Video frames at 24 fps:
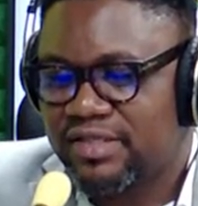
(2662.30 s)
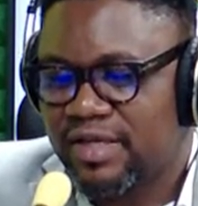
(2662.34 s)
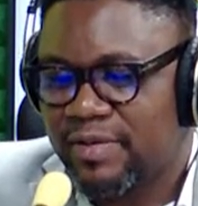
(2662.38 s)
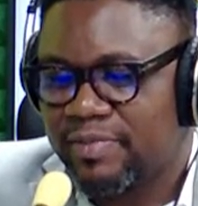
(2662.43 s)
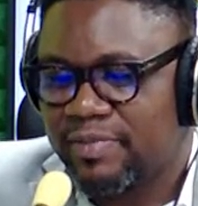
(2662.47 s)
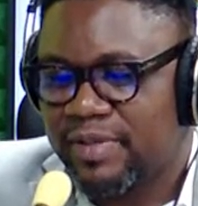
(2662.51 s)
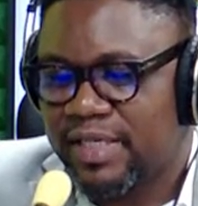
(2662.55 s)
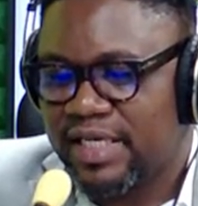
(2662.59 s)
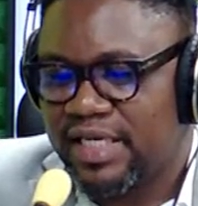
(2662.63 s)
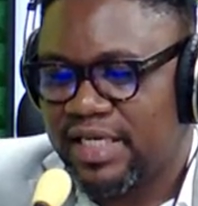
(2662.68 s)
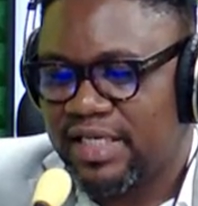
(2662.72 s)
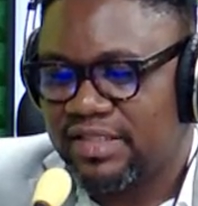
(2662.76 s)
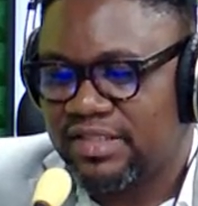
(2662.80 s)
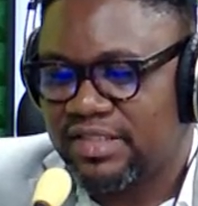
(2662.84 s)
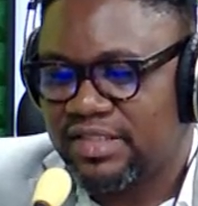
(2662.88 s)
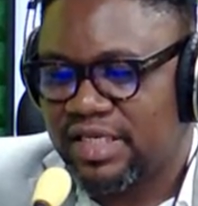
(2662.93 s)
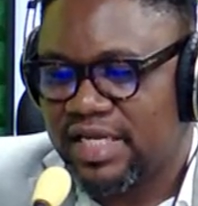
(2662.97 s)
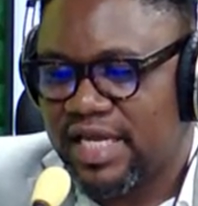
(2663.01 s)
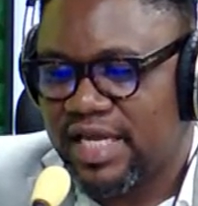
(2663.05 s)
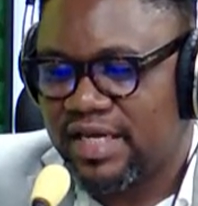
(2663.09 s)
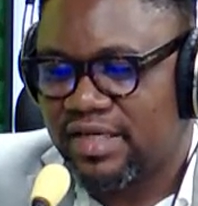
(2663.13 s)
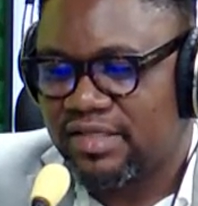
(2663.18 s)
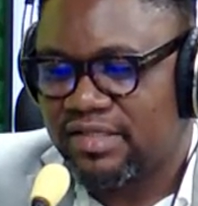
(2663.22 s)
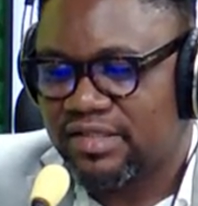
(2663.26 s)
Please
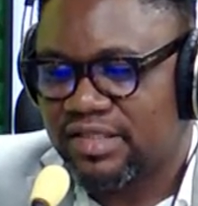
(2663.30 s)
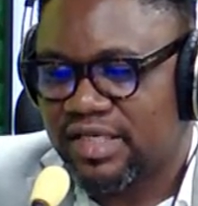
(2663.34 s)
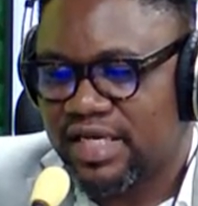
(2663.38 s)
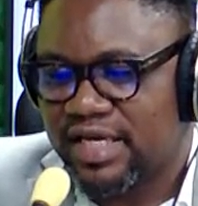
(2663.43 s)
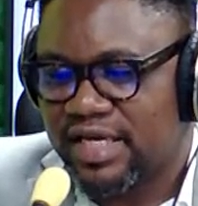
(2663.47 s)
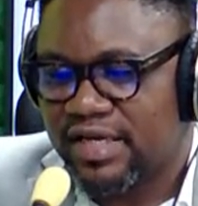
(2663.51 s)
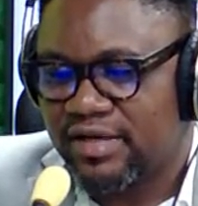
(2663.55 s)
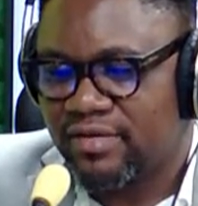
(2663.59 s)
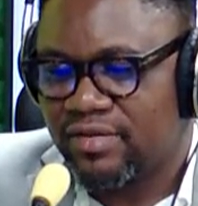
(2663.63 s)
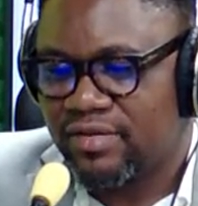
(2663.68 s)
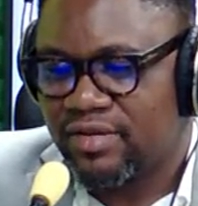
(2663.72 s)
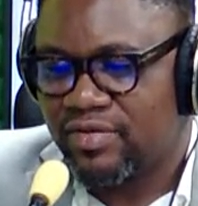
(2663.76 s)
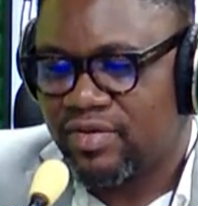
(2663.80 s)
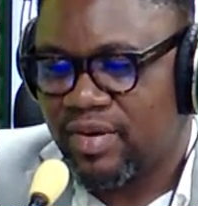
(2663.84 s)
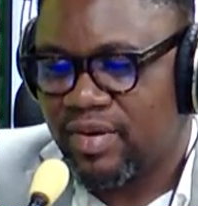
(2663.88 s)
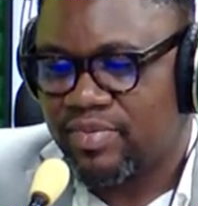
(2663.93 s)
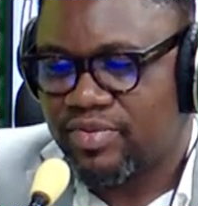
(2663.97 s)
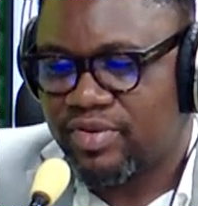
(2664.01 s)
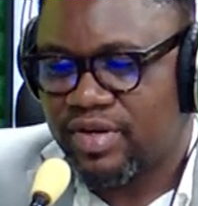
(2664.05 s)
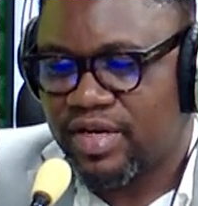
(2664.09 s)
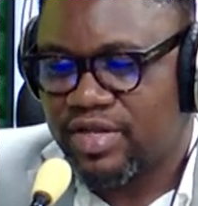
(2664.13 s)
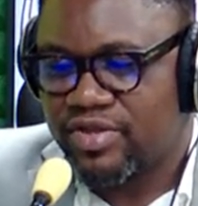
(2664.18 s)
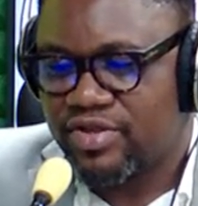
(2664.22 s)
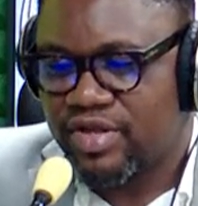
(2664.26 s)
let us kill
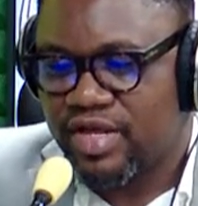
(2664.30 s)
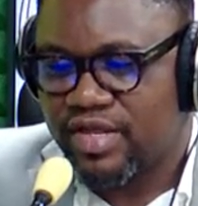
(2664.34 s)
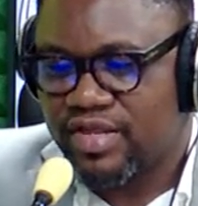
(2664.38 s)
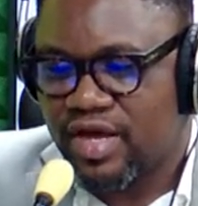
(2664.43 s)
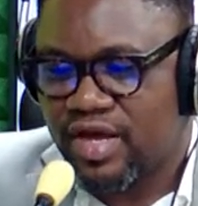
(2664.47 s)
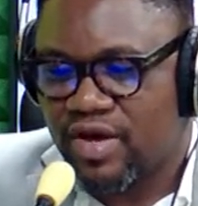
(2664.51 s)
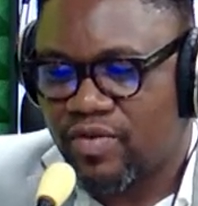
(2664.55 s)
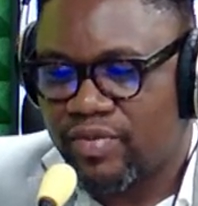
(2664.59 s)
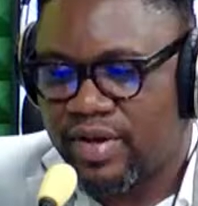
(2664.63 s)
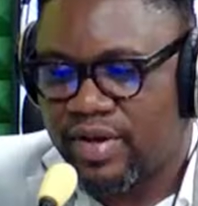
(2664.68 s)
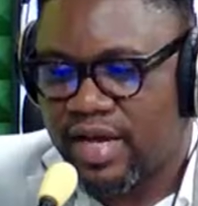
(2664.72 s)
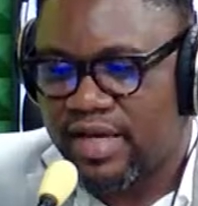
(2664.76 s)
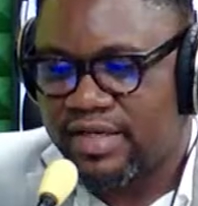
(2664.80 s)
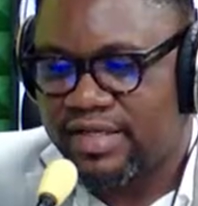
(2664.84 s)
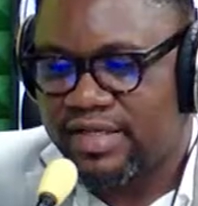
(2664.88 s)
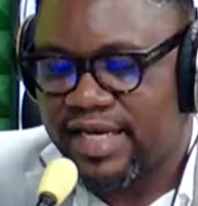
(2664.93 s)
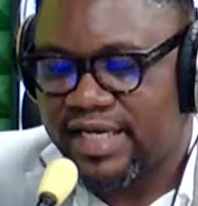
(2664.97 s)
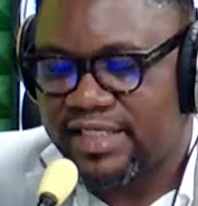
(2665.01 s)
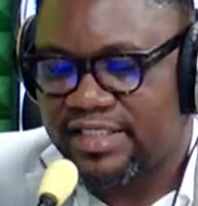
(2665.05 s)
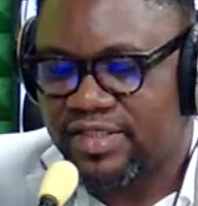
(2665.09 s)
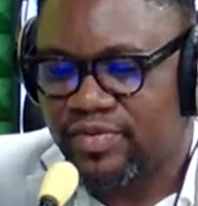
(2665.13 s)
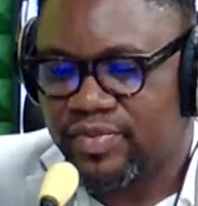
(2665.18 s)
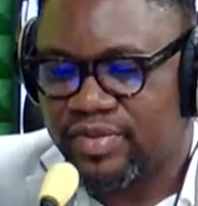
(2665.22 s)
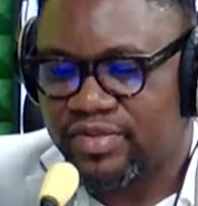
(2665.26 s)
corruption and change our
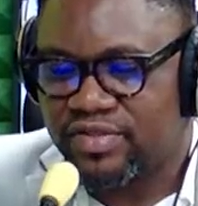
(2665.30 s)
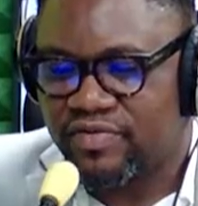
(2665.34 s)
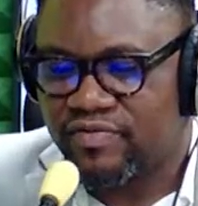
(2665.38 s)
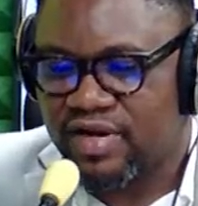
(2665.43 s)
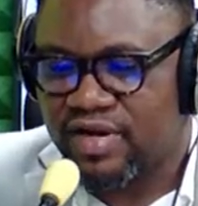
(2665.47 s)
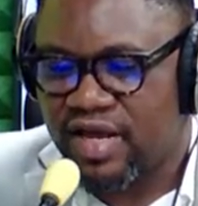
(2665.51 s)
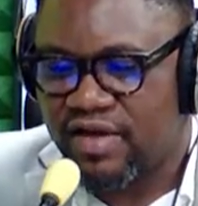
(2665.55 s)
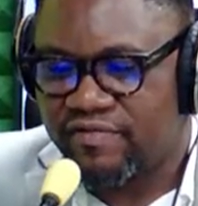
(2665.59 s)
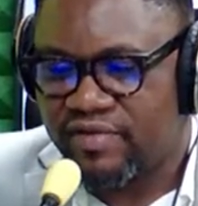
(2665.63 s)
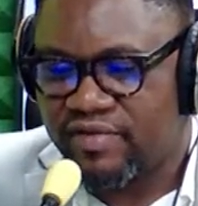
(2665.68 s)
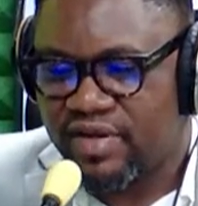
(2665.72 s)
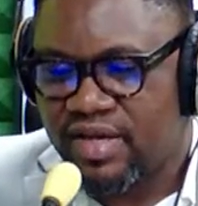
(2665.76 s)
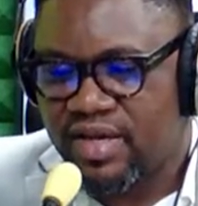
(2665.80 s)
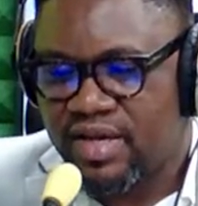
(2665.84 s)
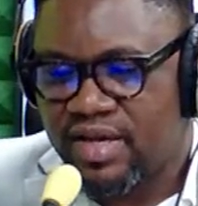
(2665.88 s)
dirty ways of life.